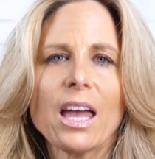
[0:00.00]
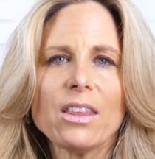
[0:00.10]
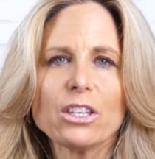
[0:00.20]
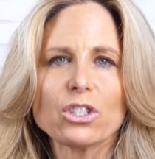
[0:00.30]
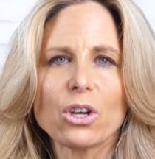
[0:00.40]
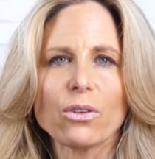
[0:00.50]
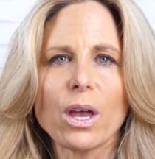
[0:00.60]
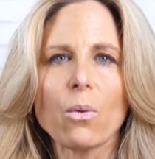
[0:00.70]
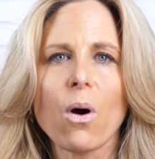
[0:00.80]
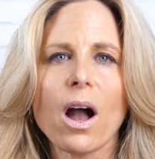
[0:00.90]
And then so
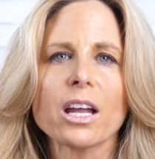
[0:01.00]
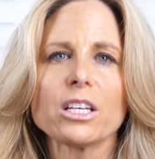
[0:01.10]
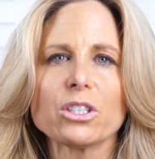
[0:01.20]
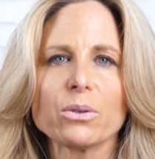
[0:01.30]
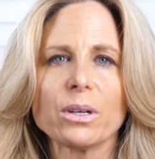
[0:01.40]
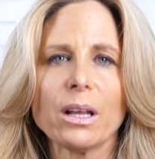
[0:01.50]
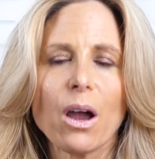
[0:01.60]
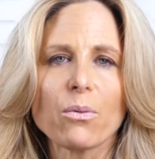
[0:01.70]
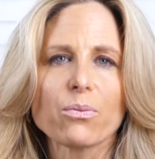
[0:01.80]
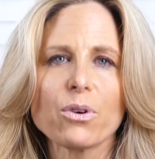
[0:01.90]
they walk into
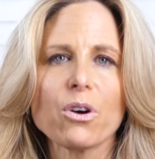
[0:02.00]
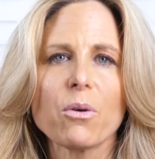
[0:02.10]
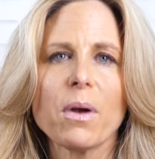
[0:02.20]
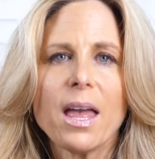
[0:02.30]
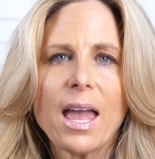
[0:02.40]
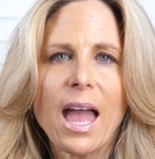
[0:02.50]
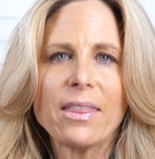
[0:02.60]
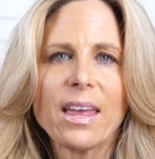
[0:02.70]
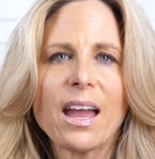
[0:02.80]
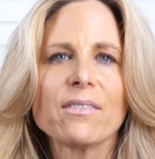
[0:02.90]
a room
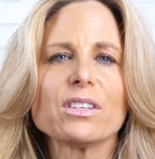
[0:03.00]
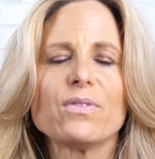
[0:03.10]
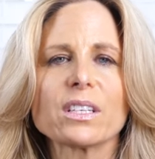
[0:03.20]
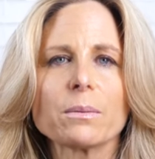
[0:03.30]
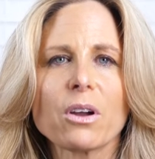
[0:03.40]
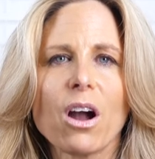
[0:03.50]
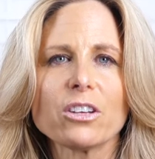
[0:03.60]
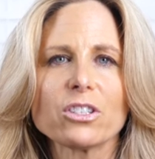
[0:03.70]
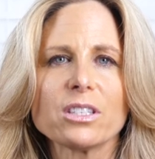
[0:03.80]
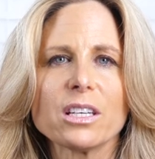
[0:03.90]
and they have this victim
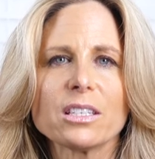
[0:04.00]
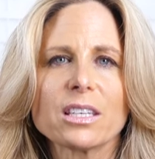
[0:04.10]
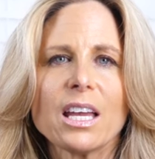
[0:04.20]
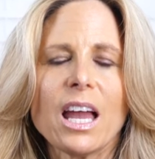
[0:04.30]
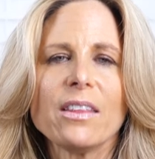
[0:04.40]
consciousness,